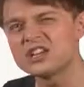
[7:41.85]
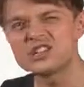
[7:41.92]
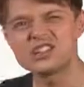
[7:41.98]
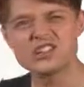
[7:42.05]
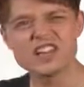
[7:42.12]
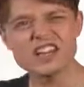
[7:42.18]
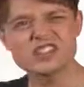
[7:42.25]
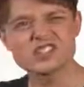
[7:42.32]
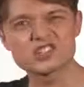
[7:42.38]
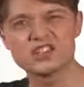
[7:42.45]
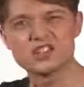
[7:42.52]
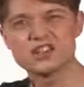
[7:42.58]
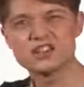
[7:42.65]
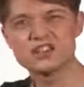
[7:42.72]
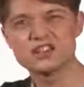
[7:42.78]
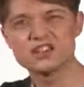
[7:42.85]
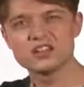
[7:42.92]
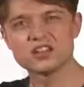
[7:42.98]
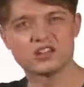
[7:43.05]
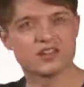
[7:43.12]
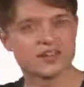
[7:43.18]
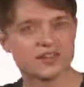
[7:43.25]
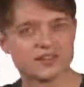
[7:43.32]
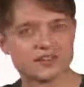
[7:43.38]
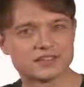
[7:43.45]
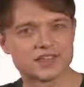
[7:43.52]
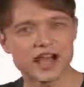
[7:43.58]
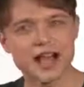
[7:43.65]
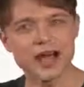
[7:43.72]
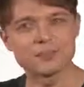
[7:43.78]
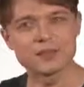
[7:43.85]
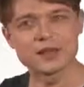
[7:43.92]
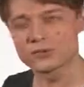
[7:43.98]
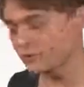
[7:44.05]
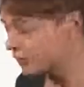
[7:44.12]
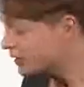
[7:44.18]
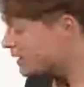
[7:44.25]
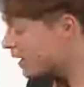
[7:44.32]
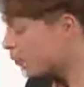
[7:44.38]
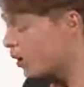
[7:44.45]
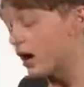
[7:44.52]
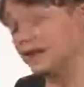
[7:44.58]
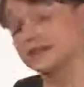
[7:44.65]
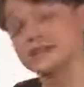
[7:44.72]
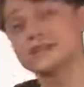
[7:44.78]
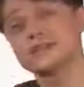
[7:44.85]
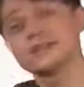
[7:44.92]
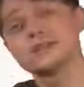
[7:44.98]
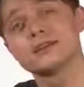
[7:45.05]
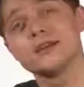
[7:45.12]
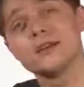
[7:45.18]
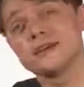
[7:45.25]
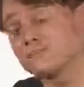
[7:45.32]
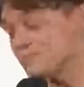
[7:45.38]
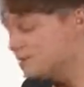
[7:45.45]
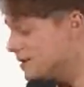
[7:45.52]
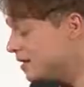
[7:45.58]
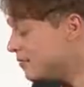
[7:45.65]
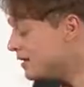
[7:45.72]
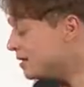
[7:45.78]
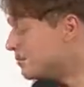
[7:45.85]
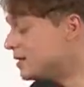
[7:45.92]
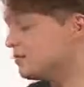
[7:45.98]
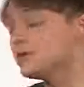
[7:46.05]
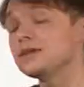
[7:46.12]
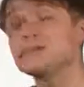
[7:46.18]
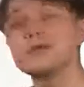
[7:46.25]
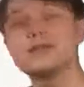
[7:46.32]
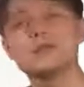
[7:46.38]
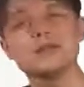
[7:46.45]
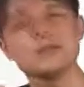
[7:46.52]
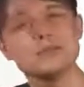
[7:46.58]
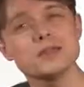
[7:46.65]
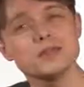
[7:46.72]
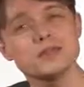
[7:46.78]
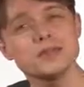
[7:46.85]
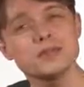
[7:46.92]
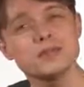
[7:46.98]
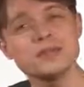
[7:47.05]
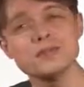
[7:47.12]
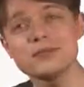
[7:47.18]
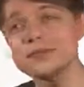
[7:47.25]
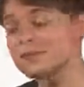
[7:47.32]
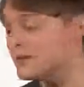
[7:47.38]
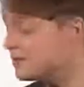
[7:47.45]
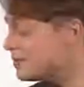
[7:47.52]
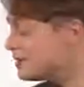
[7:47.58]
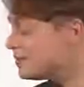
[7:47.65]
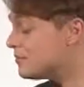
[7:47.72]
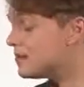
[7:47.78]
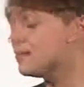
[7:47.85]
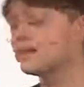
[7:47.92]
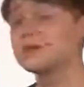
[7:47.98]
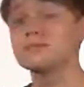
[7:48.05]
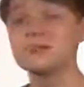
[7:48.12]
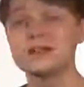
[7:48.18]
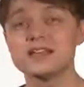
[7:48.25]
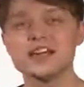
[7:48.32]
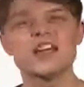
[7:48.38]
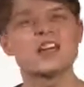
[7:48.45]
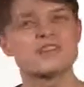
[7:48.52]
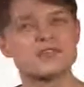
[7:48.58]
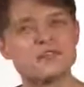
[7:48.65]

Change to at the top. Really, I wanted me, me, me, me, me, me, me, me, me, me, me, me, me, me, me.